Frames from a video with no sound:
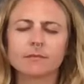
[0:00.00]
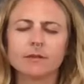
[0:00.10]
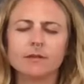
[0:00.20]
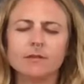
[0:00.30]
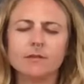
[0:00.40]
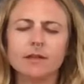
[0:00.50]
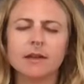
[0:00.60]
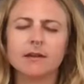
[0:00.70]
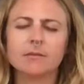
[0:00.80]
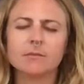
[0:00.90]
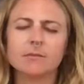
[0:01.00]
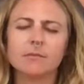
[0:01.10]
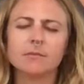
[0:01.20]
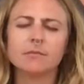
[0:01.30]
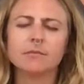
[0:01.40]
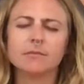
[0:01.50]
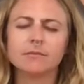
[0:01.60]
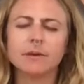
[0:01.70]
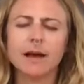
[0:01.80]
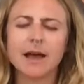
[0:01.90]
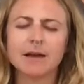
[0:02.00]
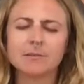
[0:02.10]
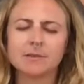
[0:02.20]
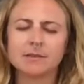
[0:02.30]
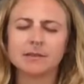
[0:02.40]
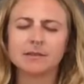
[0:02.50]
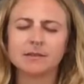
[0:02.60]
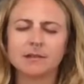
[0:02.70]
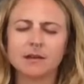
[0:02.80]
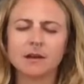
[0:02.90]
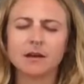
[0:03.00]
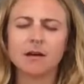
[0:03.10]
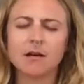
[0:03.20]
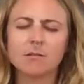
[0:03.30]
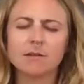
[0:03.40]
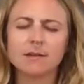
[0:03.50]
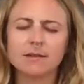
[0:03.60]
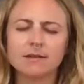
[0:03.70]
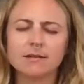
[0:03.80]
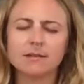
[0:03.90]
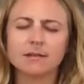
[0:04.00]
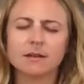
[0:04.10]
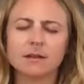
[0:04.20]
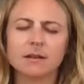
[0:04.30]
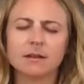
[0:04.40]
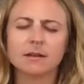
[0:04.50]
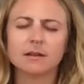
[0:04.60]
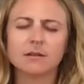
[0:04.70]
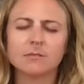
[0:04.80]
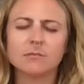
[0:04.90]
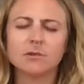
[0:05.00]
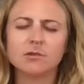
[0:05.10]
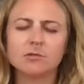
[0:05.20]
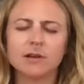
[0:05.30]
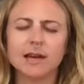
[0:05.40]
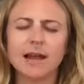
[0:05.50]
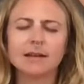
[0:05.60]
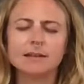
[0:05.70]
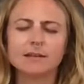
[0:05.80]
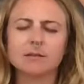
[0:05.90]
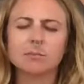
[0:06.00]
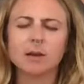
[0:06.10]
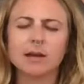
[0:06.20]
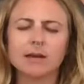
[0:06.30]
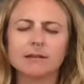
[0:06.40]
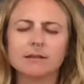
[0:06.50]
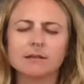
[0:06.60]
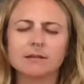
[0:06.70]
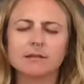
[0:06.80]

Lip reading: you think perhaps this is the calmest, most relaxing place